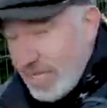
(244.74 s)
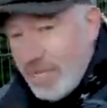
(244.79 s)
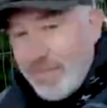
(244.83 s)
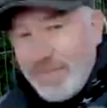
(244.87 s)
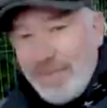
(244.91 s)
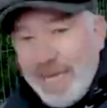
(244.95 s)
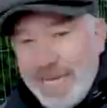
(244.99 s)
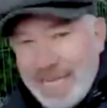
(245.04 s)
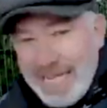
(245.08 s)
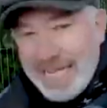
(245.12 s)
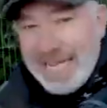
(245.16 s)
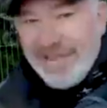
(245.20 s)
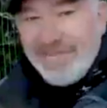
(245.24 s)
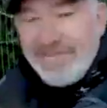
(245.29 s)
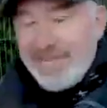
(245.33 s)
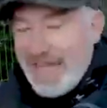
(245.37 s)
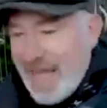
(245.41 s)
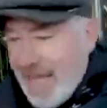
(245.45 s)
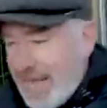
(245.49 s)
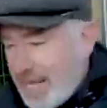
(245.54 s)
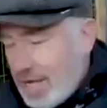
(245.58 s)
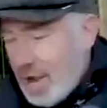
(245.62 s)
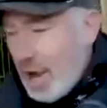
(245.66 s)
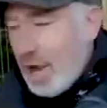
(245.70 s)
believe that I
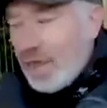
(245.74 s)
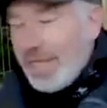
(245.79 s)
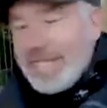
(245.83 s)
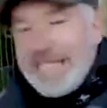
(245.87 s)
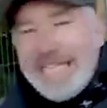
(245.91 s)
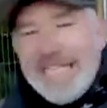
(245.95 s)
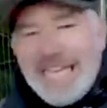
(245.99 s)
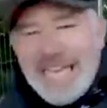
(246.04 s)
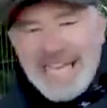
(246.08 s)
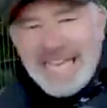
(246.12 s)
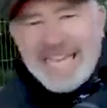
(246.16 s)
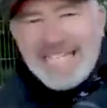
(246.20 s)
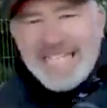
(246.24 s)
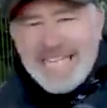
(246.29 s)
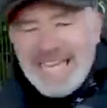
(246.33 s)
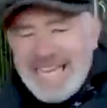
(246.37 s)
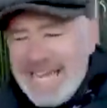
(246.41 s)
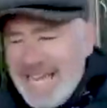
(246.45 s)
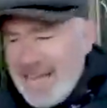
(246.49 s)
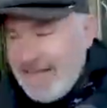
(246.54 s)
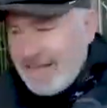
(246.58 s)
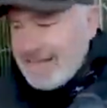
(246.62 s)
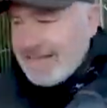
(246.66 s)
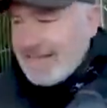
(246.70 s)
got a deer?
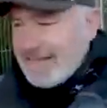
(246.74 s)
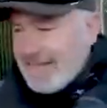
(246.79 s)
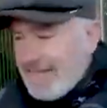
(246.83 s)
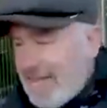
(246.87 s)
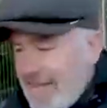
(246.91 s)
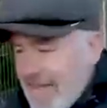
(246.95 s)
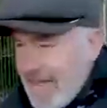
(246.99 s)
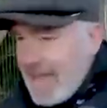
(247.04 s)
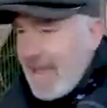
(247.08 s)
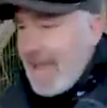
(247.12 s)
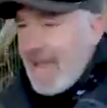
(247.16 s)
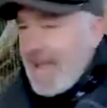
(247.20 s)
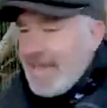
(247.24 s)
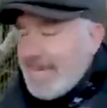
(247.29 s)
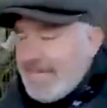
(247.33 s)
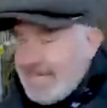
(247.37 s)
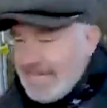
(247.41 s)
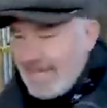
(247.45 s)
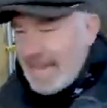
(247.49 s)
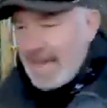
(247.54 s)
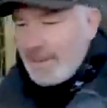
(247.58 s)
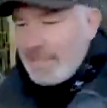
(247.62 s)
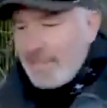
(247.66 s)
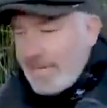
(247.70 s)
And I
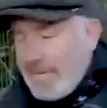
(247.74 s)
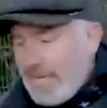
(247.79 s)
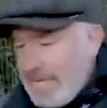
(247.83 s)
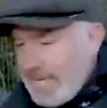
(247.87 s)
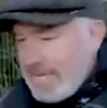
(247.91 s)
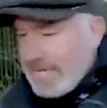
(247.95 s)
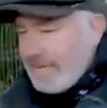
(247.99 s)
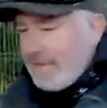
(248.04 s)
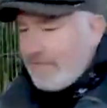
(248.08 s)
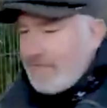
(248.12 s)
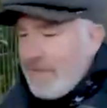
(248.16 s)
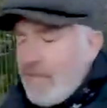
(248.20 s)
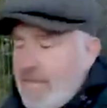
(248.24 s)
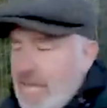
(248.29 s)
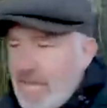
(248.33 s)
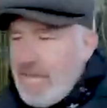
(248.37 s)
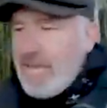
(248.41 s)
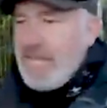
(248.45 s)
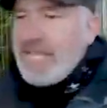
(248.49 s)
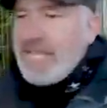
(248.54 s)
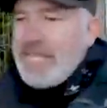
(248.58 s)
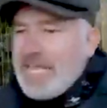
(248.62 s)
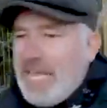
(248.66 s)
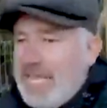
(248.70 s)
believe
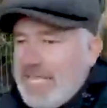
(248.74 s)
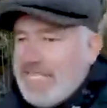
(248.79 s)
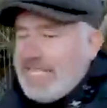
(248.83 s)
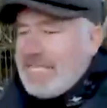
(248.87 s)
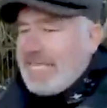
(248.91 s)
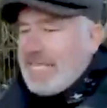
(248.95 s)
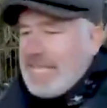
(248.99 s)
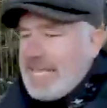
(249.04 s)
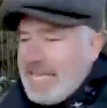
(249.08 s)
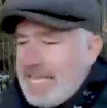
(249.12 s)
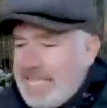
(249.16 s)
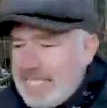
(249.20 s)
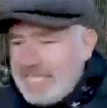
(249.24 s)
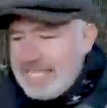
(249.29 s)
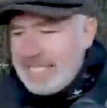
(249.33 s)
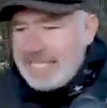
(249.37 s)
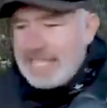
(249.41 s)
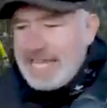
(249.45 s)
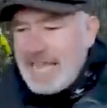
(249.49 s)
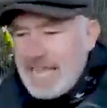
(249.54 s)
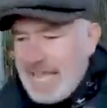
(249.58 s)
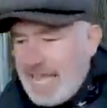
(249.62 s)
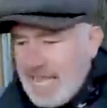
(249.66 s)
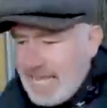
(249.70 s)
that it's
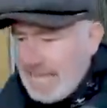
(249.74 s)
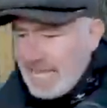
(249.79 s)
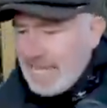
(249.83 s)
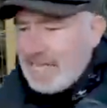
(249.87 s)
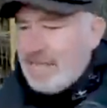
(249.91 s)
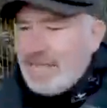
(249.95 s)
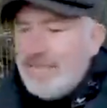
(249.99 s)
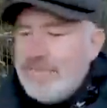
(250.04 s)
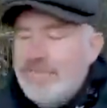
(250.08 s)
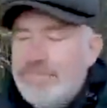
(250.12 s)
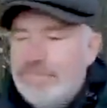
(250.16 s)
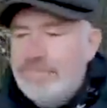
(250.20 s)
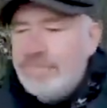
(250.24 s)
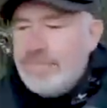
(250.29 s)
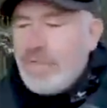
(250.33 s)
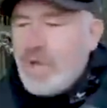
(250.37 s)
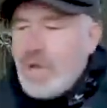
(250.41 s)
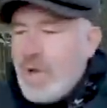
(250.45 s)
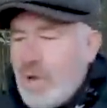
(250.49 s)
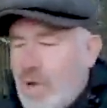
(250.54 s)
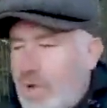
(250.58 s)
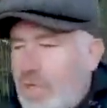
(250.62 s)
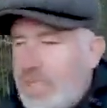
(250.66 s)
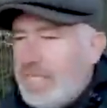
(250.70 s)
a,
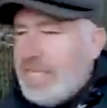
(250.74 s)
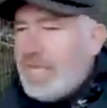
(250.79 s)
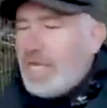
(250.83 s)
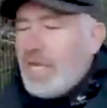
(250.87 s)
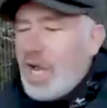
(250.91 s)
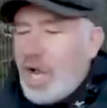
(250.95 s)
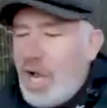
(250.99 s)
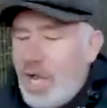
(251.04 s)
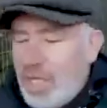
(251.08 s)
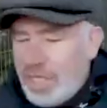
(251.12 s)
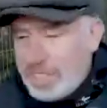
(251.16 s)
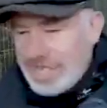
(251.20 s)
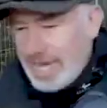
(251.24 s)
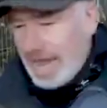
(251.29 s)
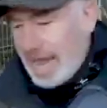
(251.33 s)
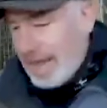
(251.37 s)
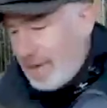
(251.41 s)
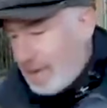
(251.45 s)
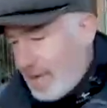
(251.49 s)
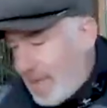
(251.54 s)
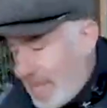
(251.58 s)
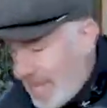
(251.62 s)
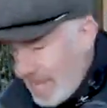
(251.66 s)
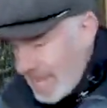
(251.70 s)
what's it called now?
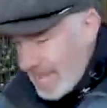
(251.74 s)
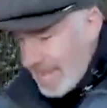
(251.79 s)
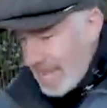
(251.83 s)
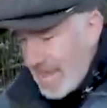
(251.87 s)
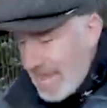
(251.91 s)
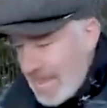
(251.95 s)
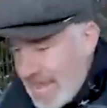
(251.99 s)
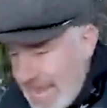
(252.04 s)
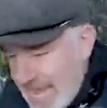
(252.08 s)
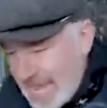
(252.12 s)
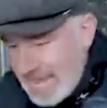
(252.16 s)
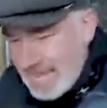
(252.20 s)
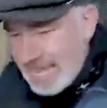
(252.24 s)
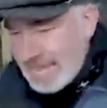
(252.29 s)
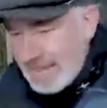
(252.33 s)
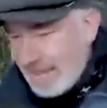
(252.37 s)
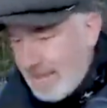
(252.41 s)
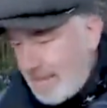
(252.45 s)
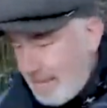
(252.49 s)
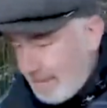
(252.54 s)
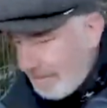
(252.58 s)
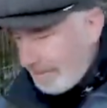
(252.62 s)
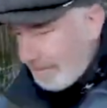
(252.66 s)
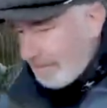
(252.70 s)
A
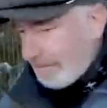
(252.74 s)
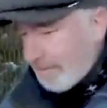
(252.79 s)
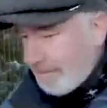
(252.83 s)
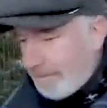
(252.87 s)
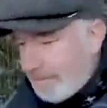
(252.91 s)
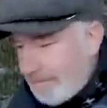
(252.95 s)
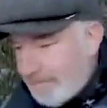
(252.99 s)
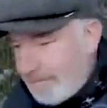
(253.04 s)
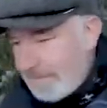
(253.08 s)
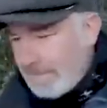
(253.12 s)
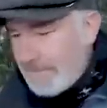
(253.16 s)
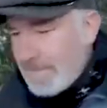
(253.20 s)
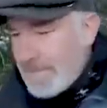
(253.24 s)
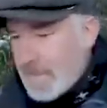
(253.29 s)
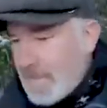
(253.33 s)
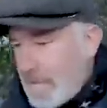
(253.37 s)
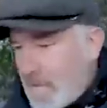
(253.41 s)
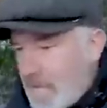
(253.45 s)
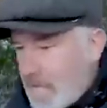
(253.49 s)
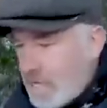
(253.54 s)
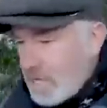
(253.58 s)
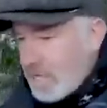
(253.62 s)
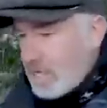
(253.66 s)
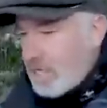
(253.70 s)

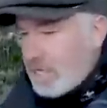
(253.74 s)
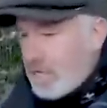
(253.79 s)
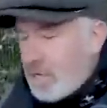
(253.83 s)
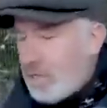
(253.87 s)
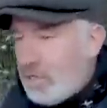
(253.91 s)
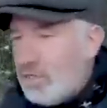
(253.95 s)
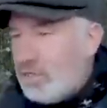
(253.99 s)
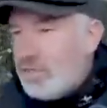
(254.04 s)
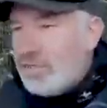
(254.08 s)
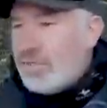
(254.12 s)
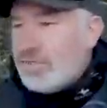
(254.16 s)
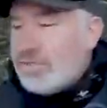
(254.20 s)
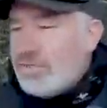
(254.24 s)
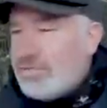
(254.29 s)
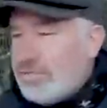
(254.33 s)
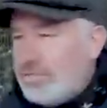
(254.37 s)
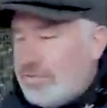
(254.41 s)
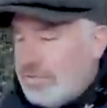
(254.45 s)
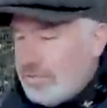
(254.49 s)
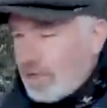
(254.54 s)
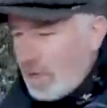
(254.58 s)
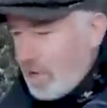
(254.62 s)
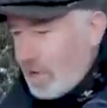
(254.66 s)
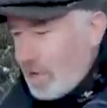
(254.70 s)
nut.
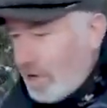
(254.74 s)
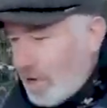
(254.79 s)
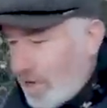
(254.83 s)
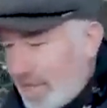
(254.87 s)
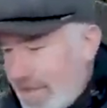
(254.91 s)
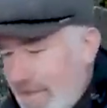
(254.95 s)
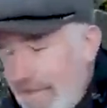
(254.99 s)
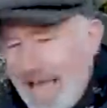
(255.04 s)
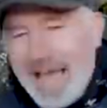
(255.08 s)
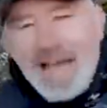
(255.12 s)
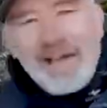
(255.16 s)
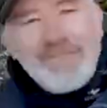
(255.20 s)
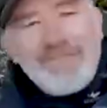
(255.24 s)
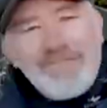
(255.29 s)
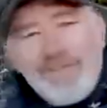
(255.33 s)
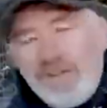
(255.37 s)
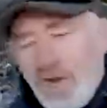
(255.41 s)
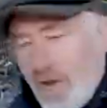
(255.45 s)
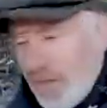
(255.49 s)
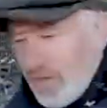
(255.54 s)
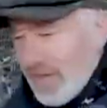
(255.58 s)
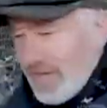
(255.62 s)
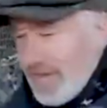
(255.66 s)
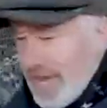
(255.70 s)
Oh, I've
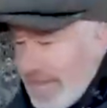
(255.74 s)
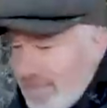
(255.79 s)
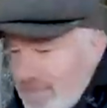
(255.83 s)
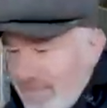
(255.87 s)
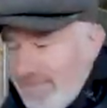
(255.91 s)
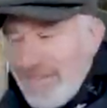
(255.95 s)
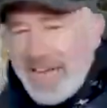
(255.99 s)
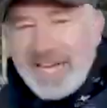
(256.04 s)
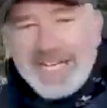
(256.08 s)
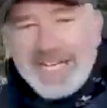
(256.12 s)
forgotten the name of that